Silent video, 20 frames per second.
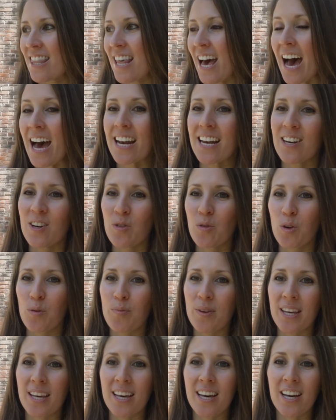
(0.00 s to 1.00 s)
that
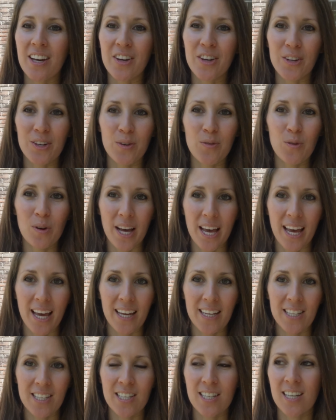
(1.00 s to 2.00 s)
would be a good
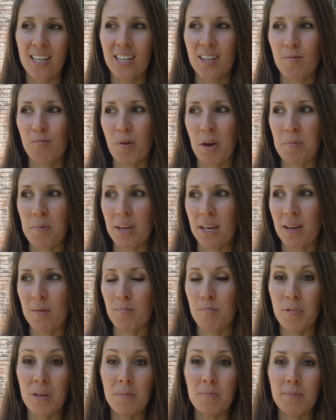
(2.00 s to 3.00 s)
way to
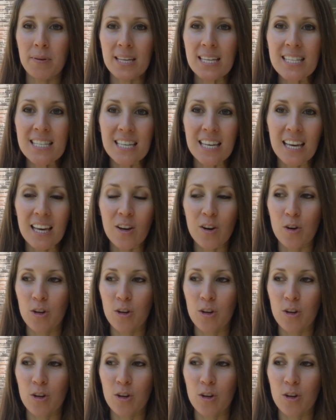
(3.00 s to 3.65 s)
maybe be busy,